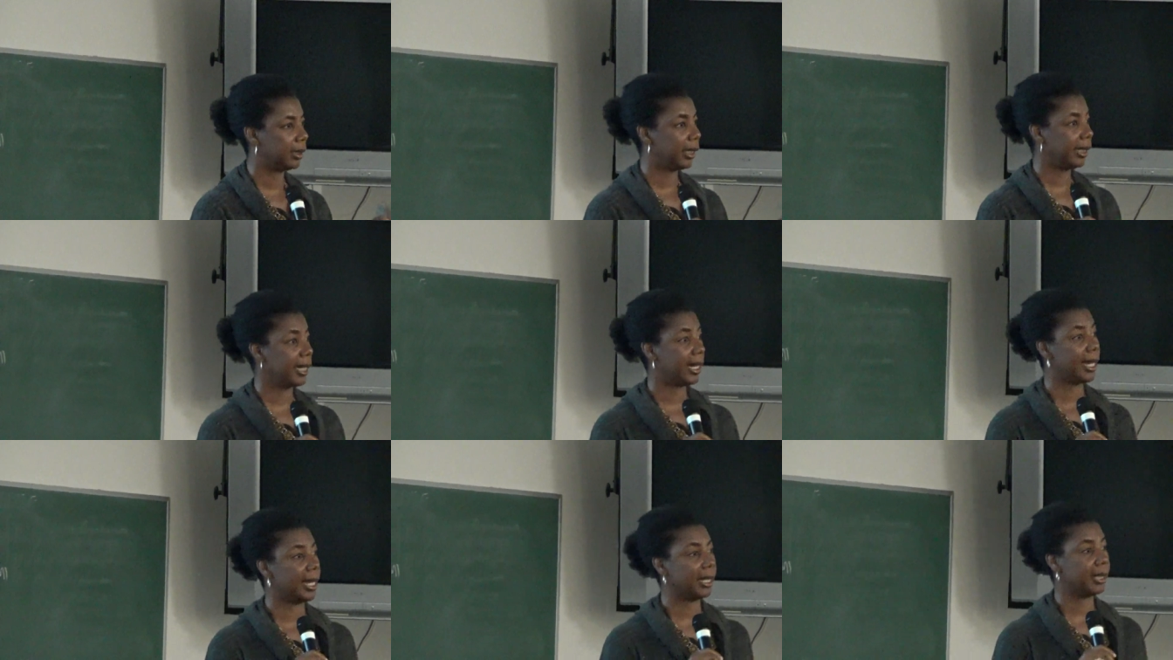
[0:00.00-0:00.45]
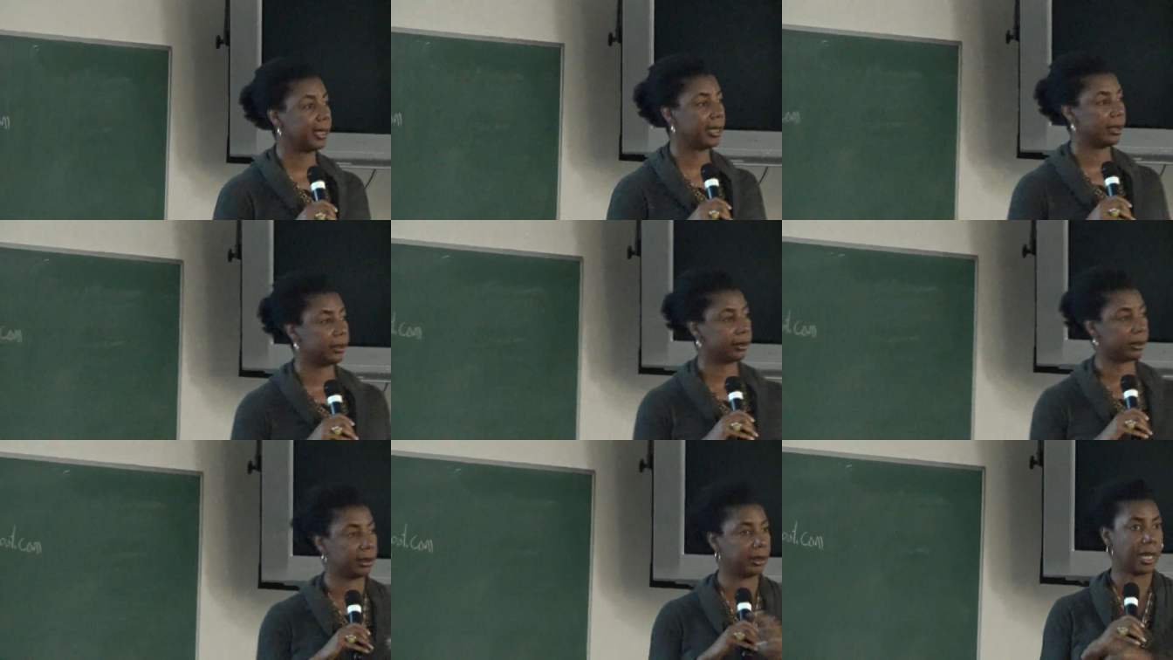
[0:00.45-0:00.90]
then
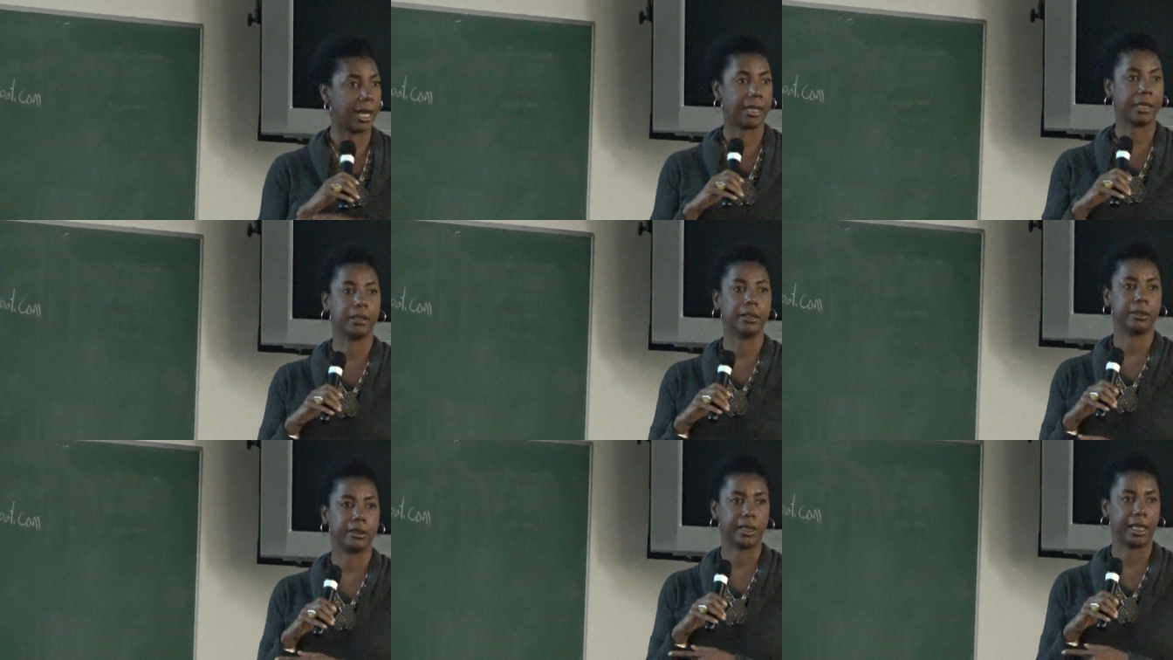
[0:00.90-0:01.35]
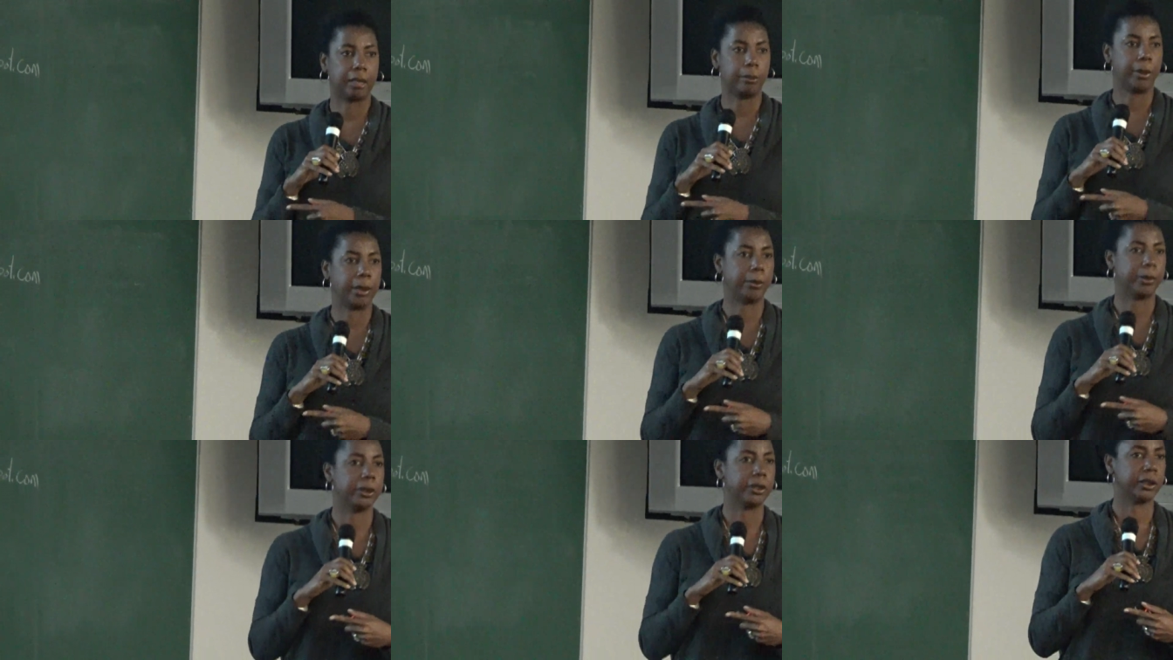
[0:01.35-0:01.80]
is a lot of the same
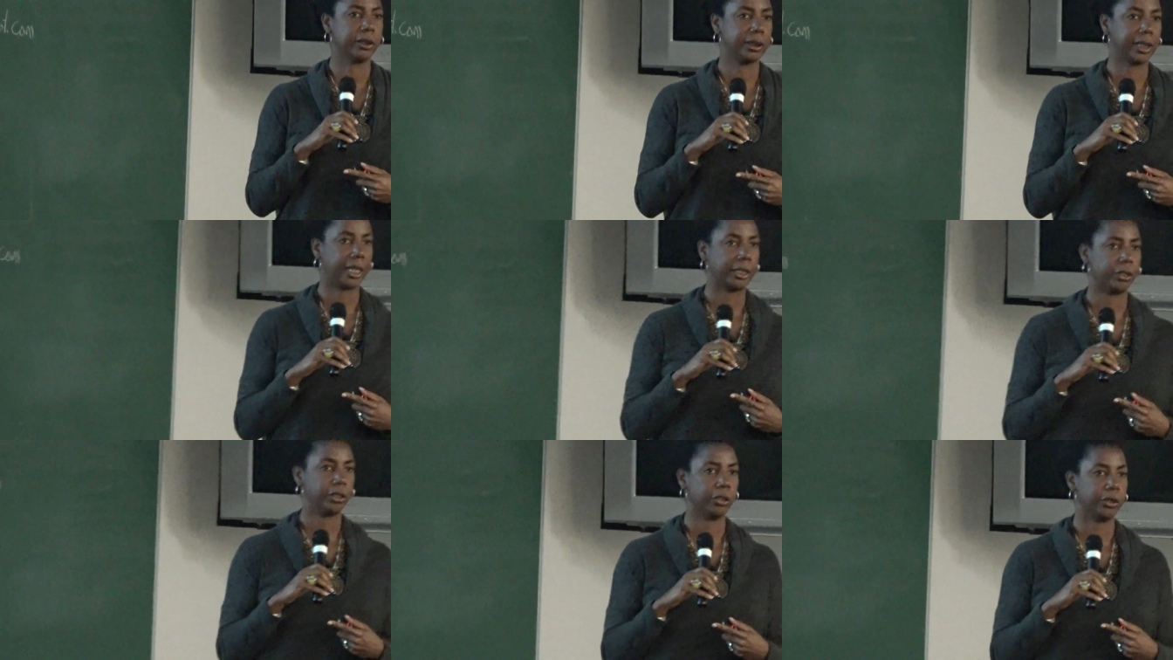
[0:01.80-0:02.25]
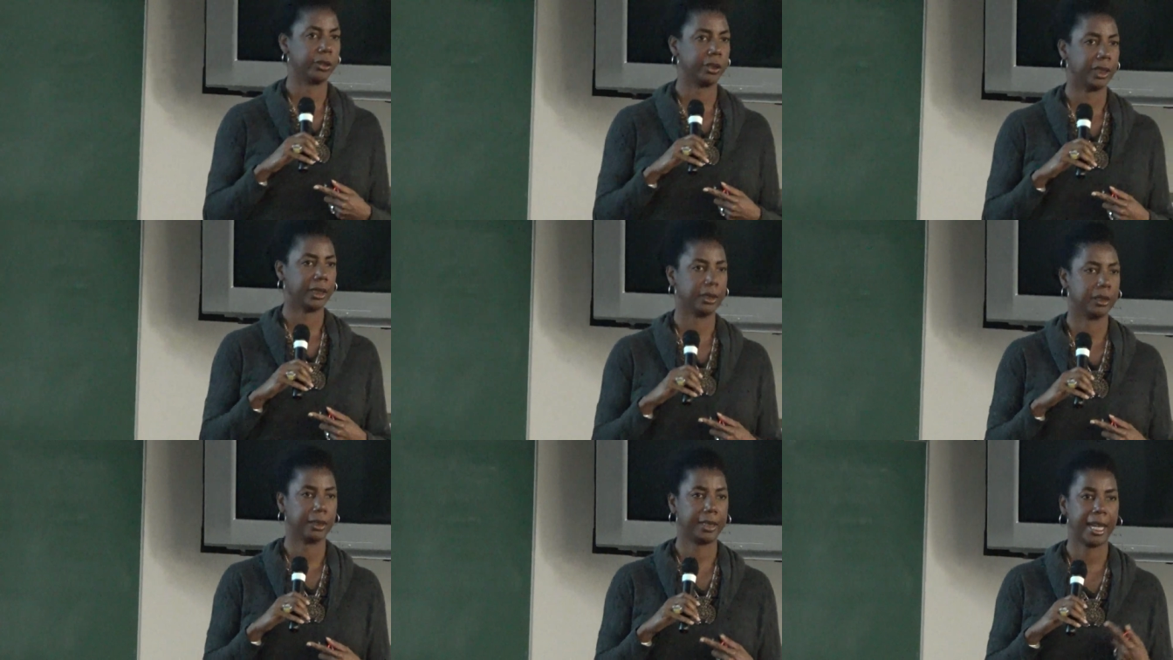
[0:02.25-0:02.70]
images that you
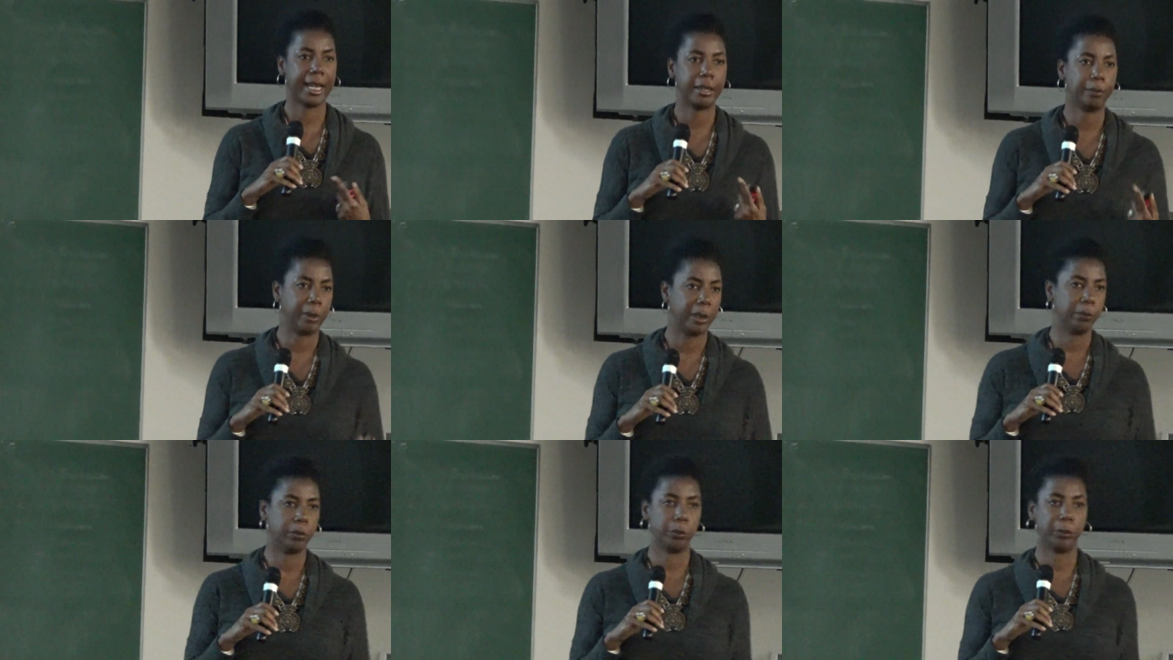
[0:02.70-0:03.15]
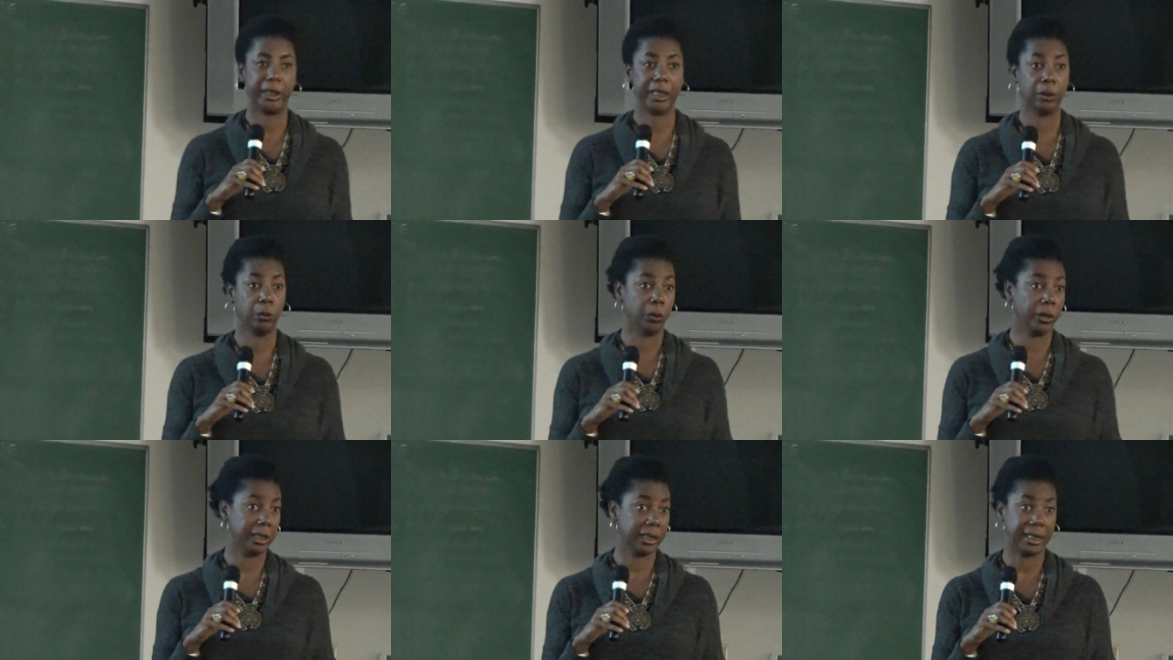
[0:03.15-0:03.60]
see today, people
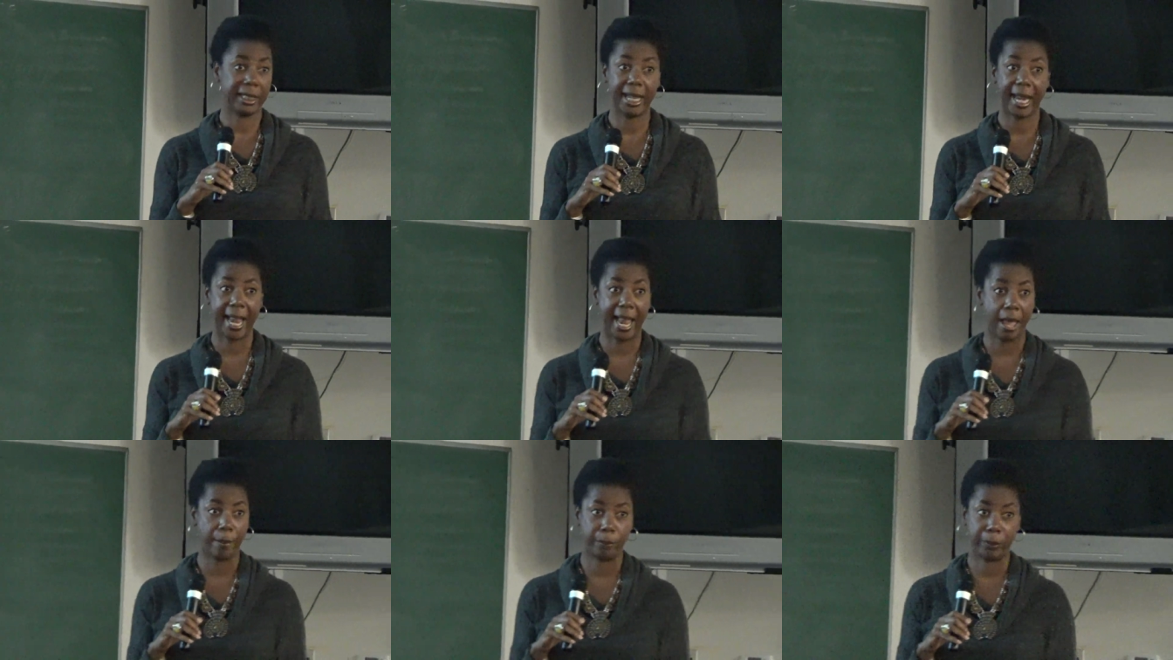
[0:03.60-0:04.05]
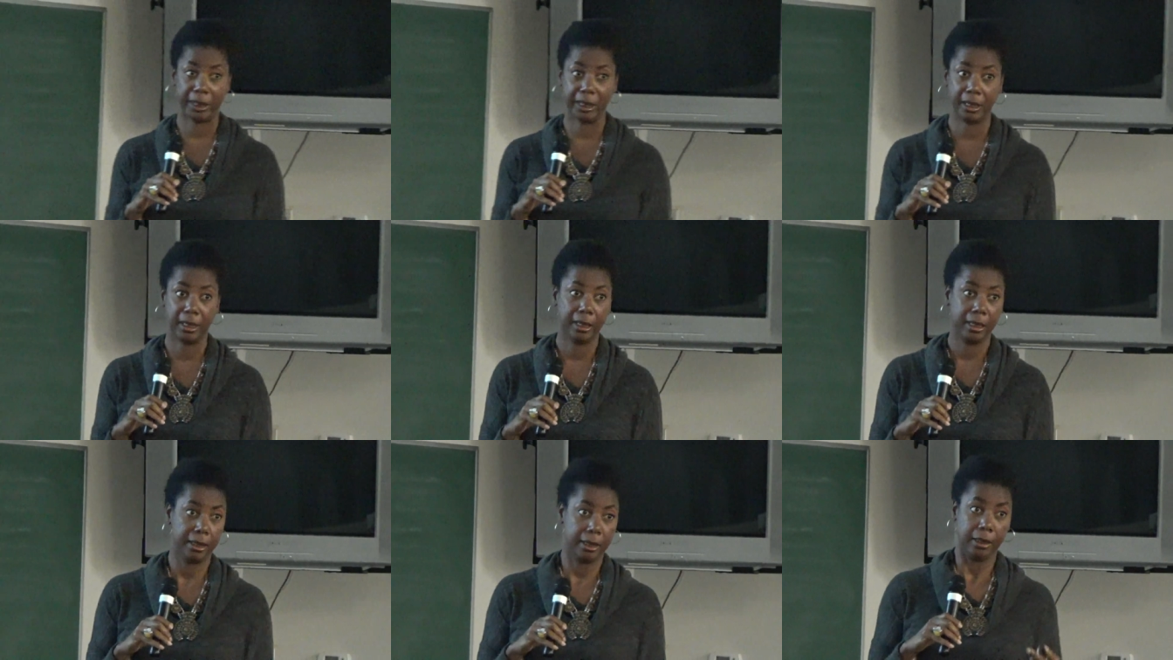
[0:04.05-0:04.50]
being really
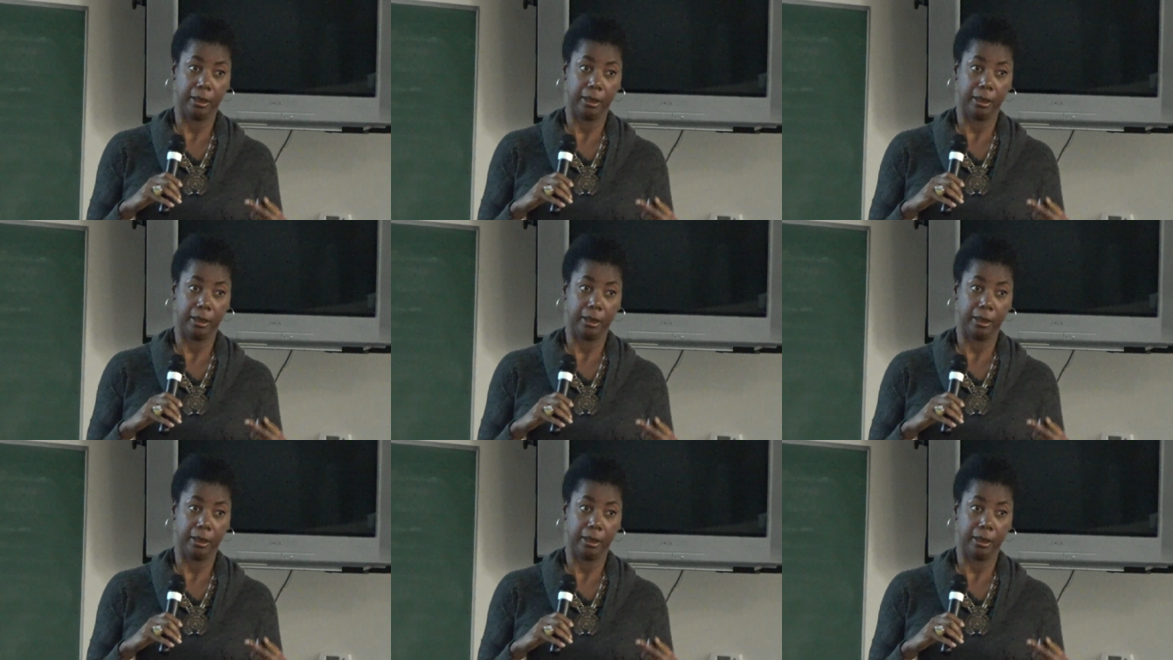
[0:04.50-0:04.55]
happy,